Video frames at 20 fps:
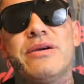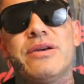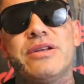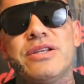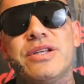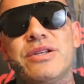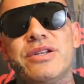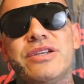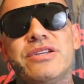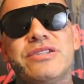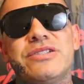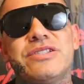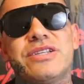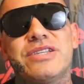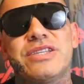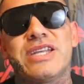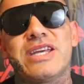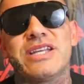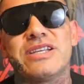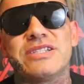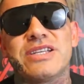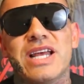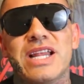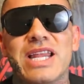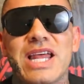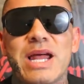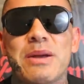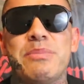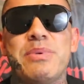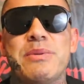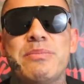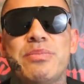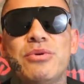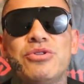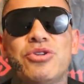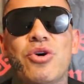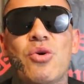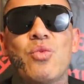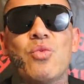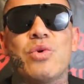This is the thing, is that a lot of
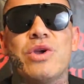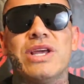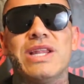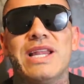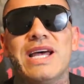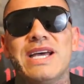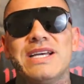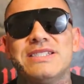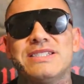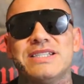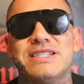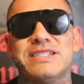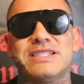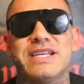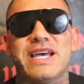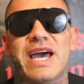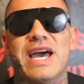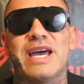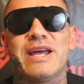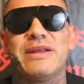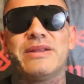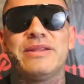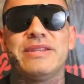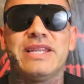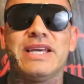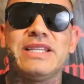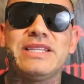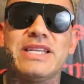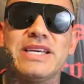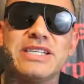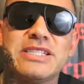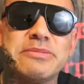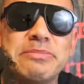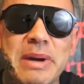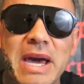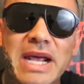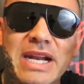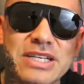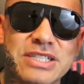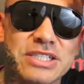people don't realize is that they think
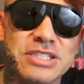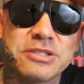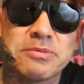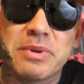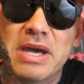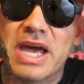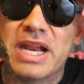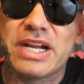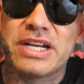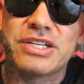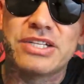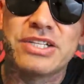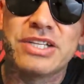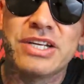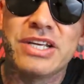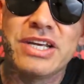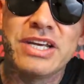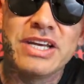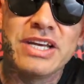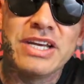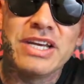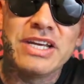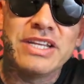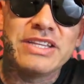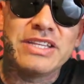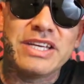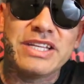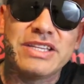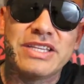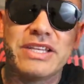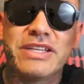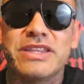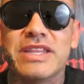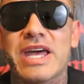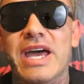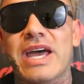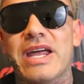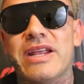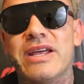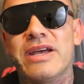Spanish is Spanish. They think
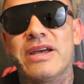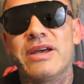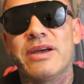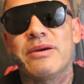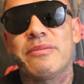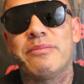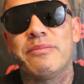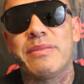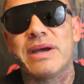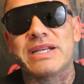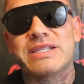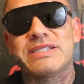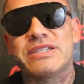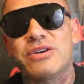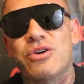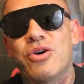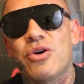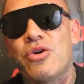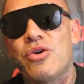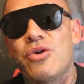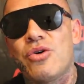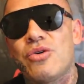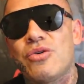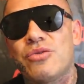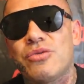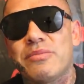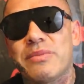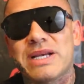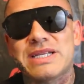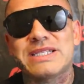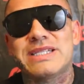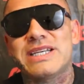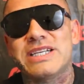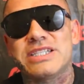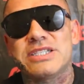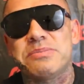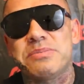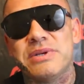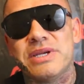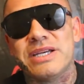that
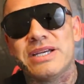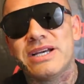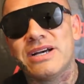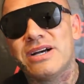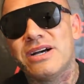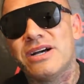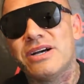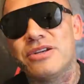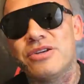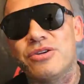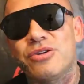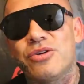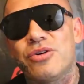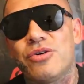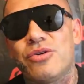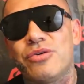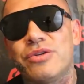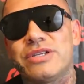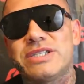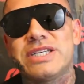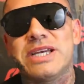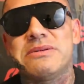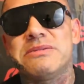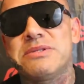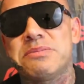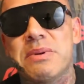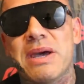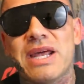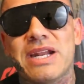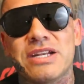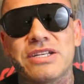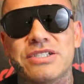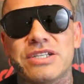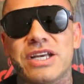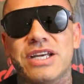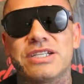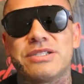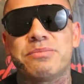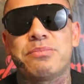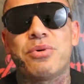Mexicans speak same Spanish
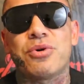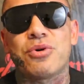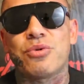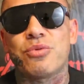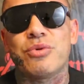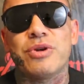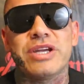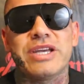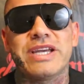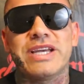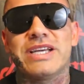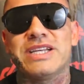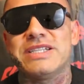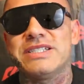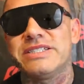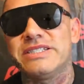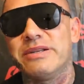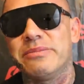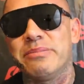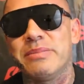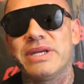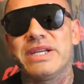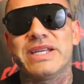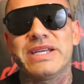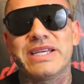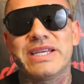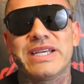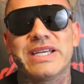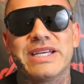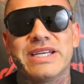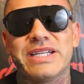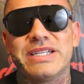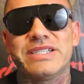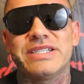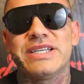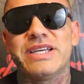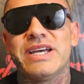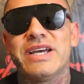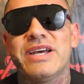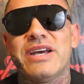as Puerto Ricans,
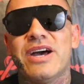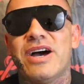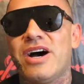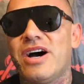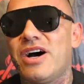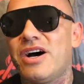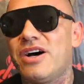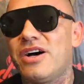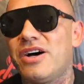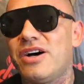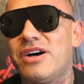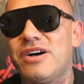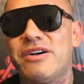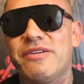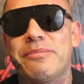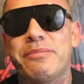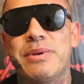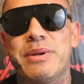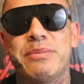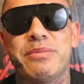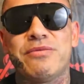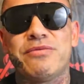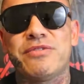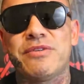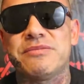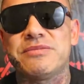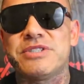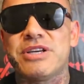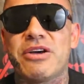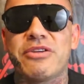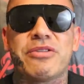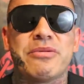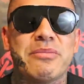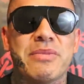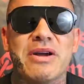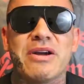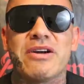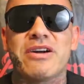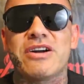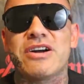Dominicans, people from South
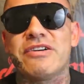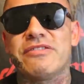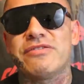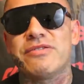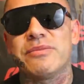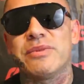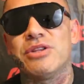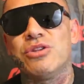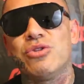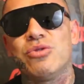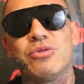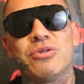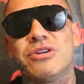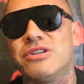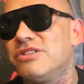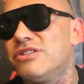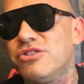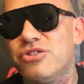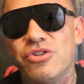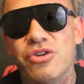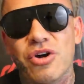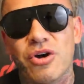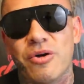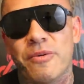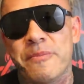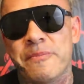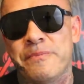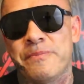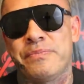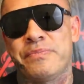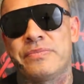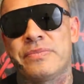America, from Honduras. No.